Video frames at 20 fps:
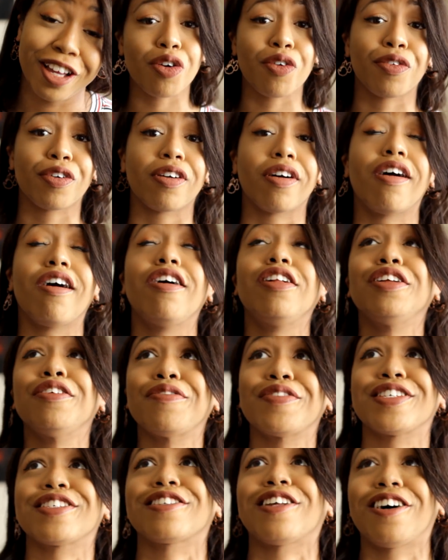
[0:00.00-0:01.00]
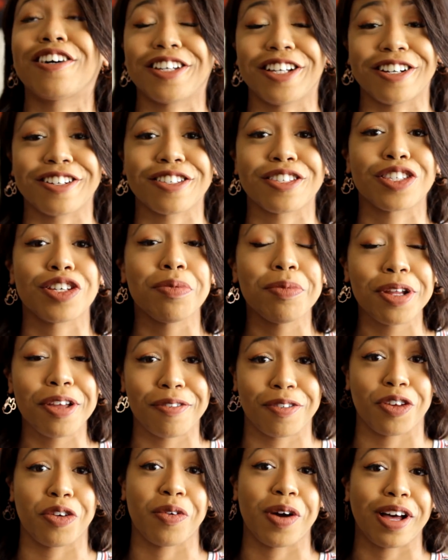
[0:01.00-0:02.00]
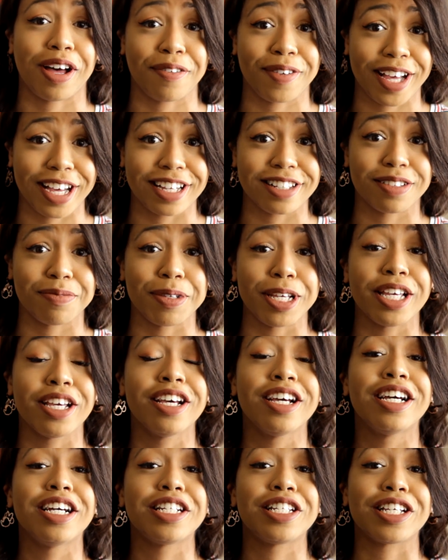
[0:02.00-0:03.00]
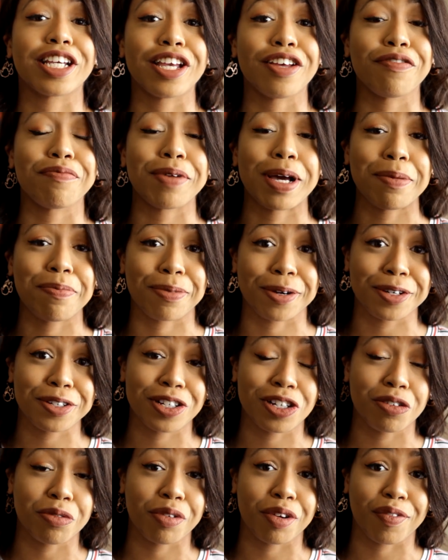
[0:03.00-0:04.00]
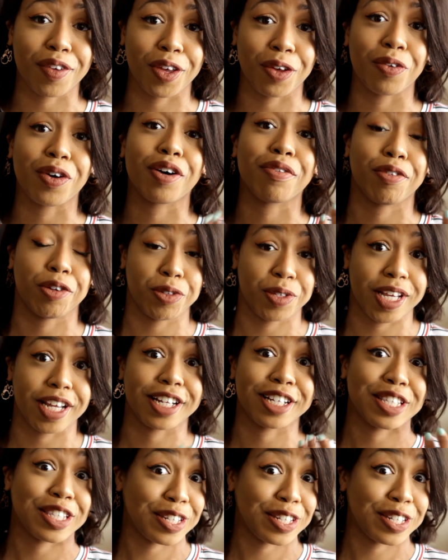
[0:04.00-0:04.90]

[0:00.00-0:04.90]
Over all of these long years, so many of you have asked me to give my personal review of Rosetta